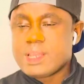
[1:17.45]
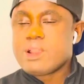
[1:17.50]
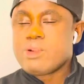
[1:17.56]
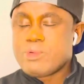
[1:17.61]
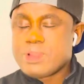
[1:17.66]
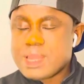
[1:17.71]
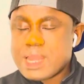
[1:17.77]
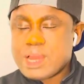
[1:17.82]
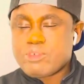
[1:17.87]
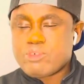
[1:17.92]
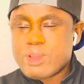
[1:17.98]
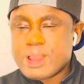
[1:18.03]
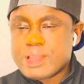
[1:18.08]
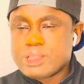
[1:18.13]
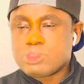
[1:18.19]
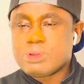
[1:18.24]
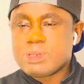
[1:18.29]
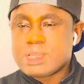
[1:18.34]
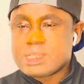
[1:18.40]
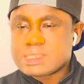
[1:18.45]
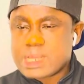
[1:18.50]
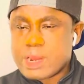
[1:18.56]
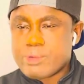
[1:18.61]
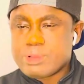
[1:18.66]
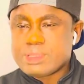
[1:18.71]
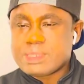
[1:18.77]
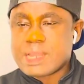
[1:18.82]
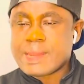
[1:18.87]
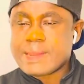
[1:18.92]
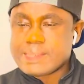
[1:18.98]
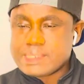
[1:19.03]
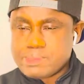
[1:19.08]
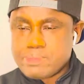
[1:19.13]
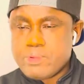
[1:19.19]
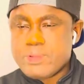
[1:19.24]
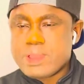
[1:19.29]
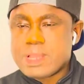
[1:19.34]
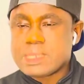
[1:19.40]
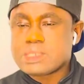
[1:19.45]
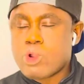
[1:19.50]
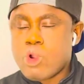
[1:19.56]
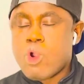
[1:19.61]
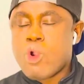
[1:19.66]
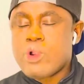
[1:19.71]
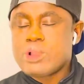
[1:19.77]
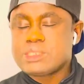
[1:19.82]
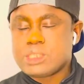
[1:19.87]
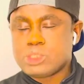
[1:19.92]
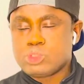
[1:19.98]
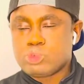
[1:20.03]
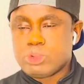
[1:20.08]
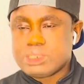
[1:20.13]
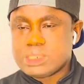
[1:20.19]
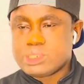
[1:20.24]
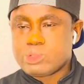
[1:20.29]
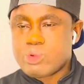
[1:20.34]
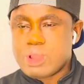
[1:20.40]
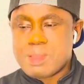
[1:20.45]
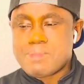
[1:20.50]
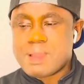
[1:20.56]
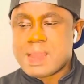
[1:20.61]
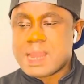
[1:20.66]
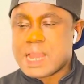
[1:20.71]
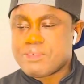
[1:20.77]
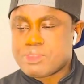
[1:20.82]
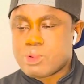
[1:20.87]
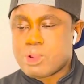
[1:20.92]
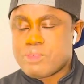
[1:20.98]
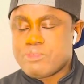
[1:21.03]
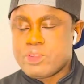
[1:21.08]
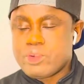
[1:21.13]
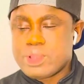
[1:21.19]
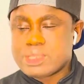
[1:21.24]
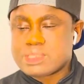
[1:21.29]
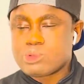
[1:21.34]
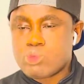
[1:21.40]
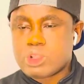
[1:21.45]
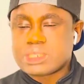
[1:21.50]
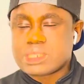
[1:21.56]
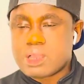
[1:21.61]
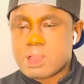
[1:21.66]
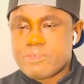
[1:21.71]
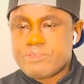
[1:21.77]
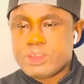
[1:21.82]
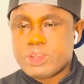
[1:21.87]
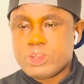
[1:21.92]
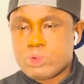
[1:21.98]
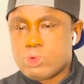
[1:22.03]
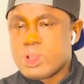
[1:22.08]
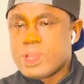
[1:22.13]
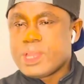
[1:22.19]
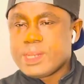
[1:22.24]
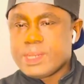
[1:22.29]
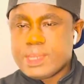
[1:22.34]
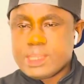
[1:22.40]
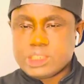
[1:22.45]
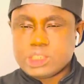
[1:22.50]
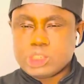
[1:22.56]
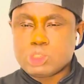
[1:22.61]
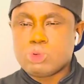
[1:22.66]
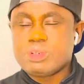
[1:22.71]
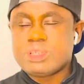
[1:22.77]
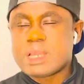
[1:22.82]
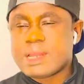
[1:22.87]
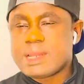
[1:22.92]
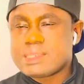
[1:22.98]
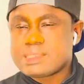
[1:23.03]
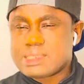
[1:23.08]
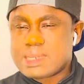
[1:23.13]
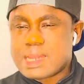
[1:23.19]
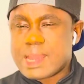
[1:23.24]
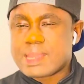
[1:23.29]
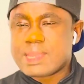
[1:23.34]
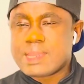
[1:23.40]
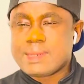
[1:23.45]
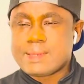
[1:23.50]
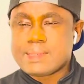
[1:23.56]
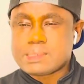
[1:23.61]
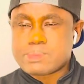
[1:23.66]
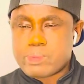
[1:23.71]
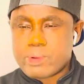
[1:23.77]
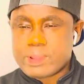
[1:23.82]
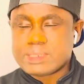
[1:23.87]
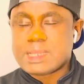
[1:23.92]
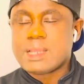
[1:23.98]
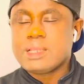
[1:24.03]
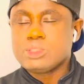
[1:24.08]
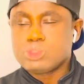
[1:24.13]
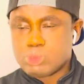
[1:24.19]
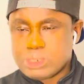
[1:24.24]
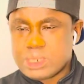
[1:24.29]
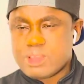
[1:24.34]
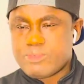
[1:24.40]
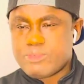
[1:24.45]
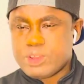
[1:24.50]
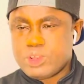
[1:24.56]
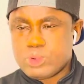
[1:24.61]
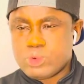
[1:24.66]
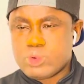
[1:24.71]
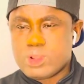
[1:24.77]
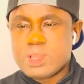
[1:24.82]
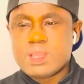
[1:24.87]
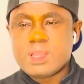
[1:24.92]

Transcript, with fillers: We are trying to discourage an experience or situations whereby after our viewers watch our video, they show their dislike and displeasure to their video.